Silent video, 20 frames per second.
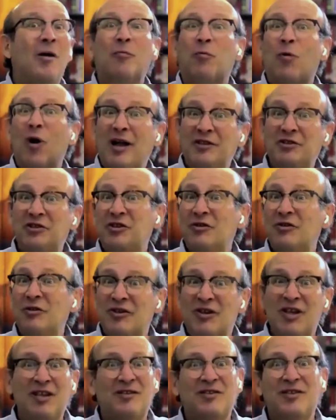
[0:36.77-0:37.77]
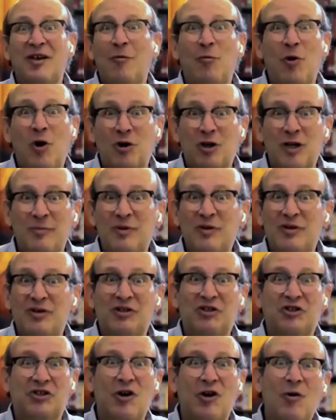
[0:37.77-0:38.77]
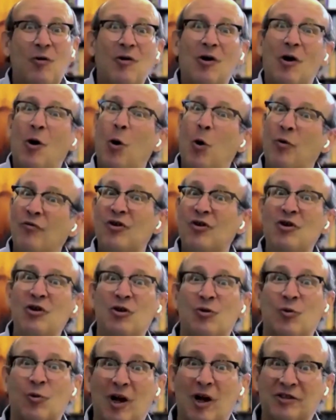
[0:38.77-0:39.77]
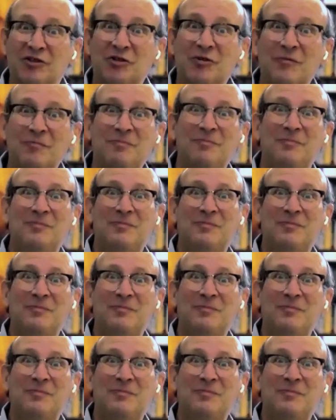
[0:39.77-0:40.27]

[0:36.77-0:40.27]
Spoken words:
Roger, Gita, welcome to the show. Over to you, Roger.